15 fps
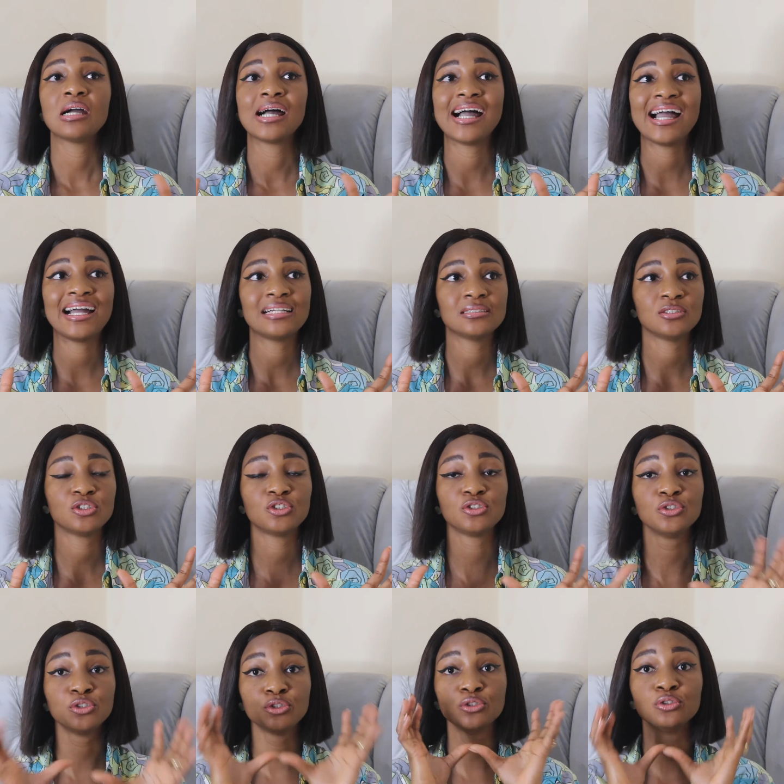and
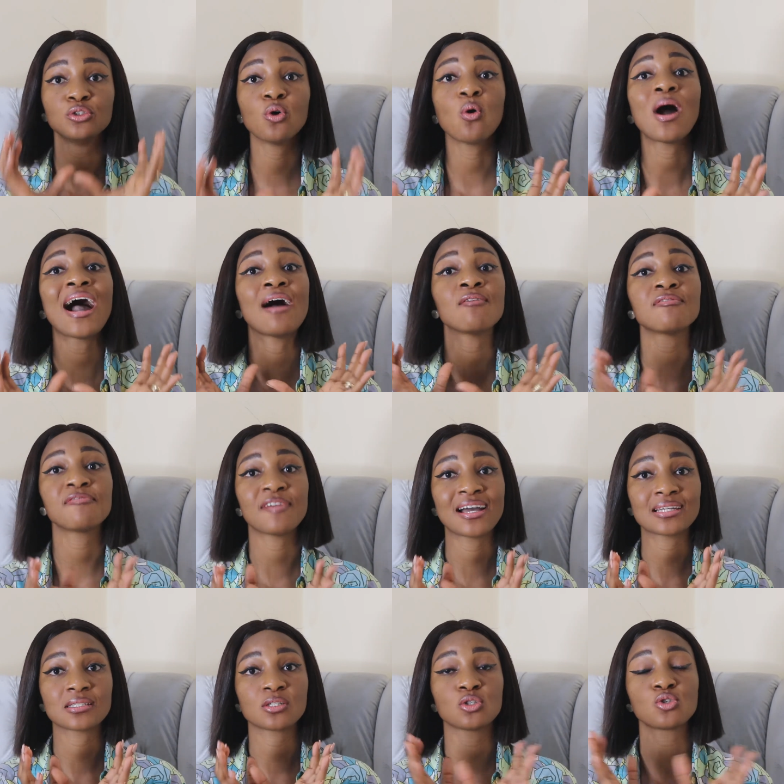you know how
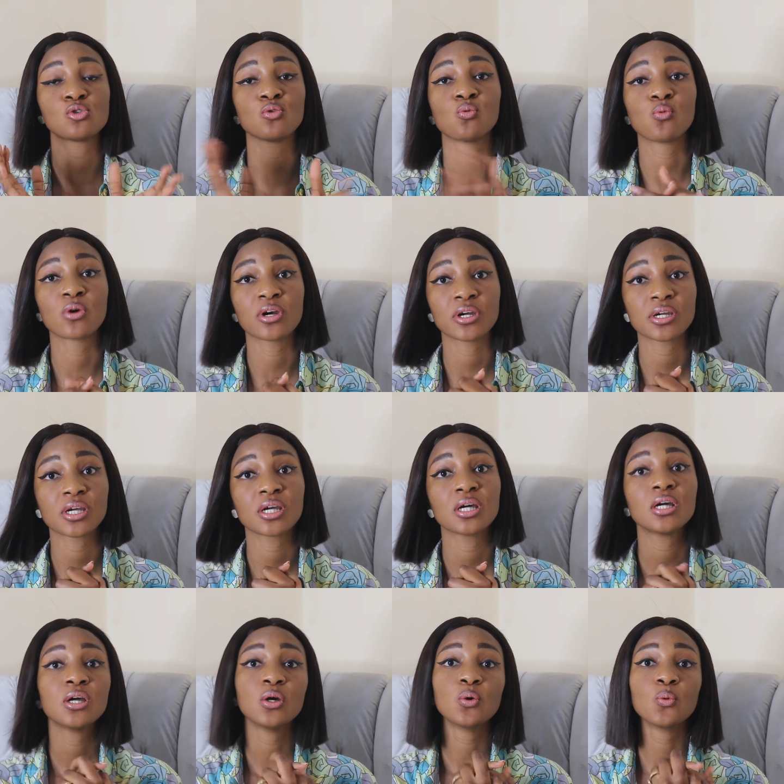fast to work
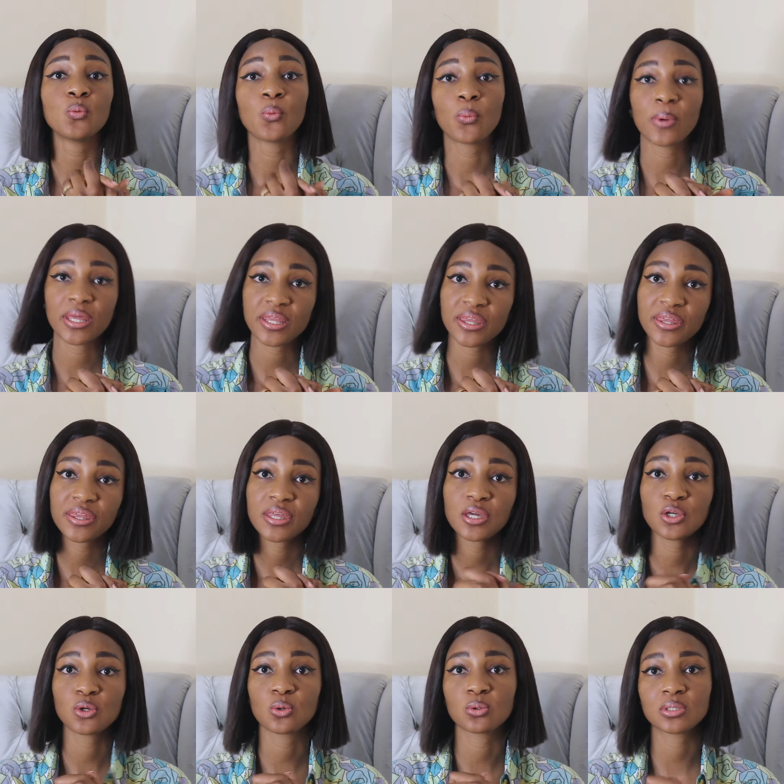with
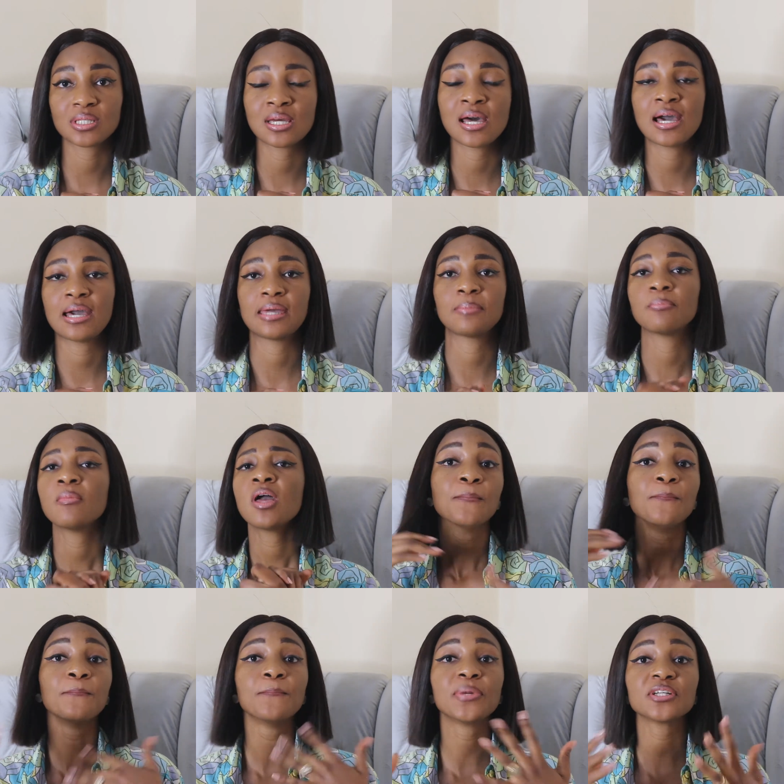your time.
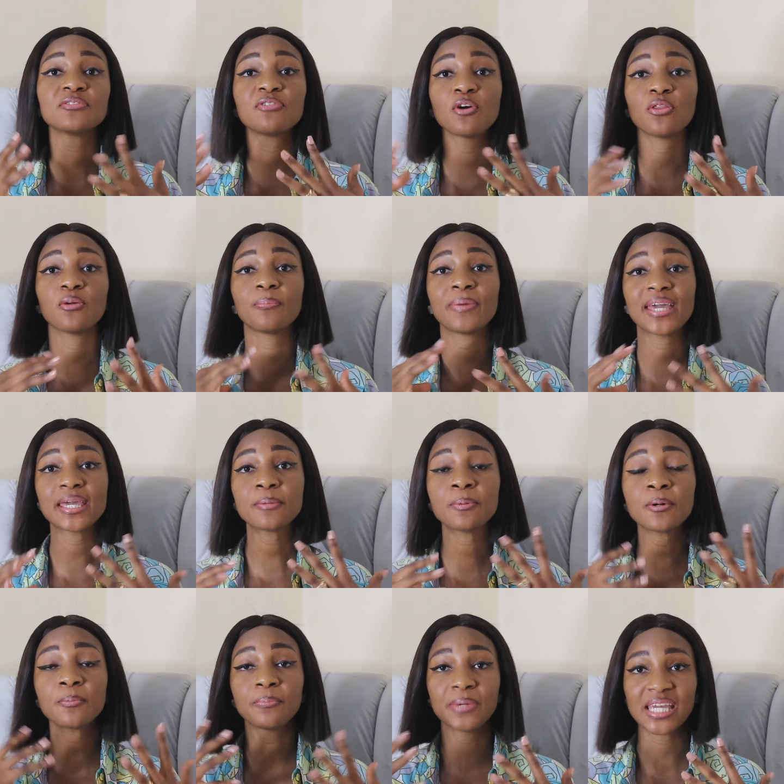But for the
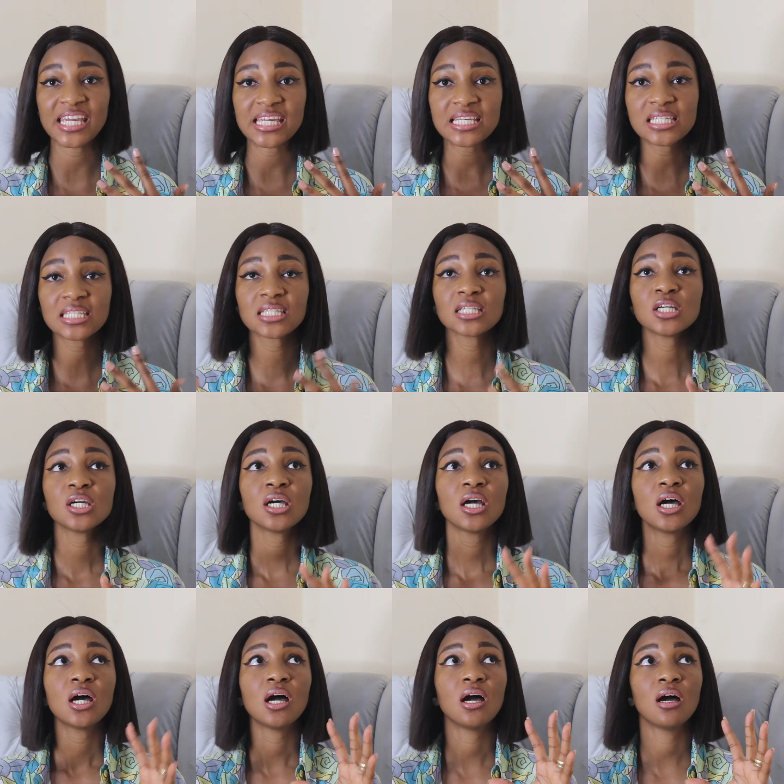paper-based,
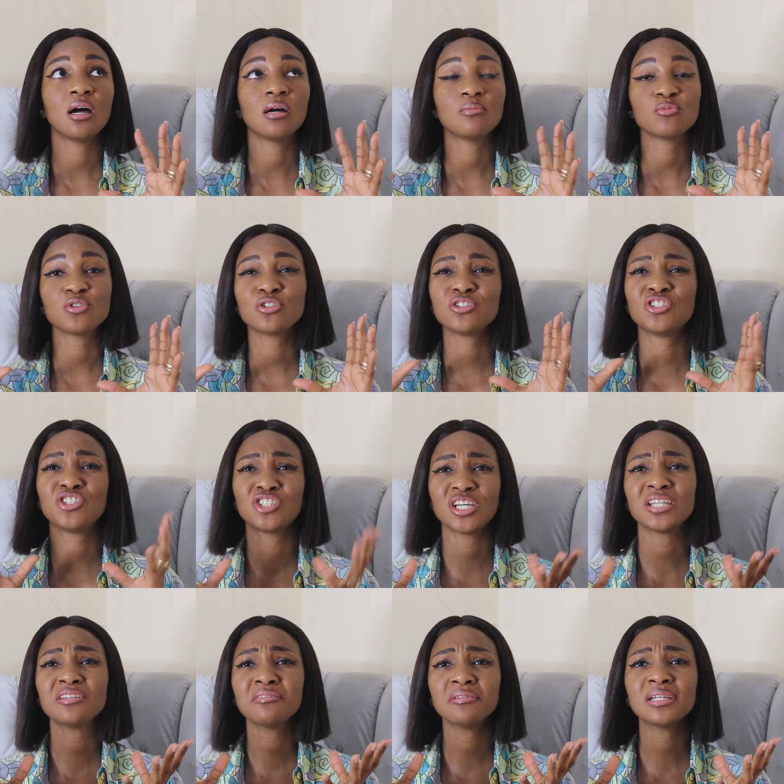you
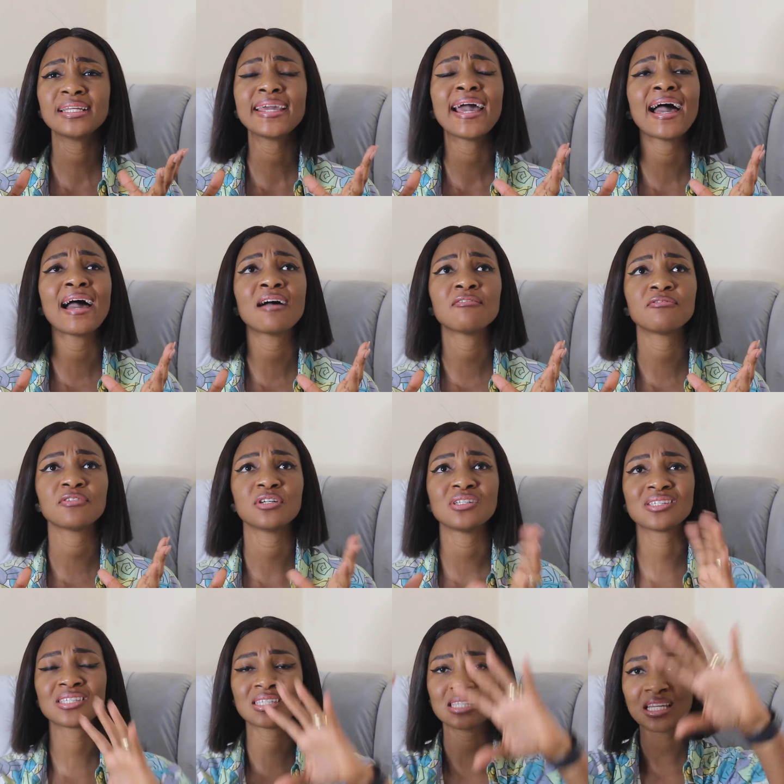generally have a
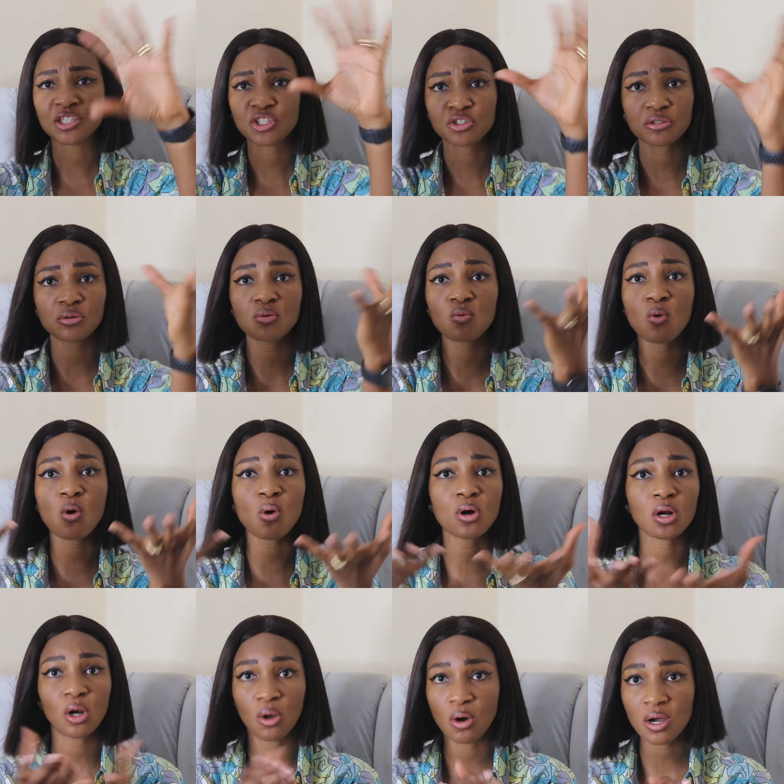central wall
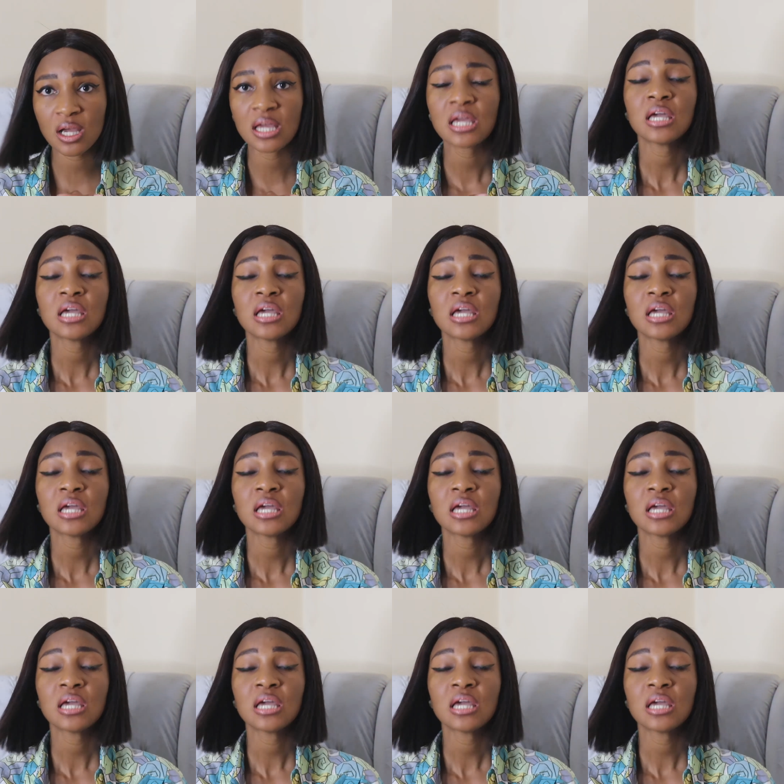clock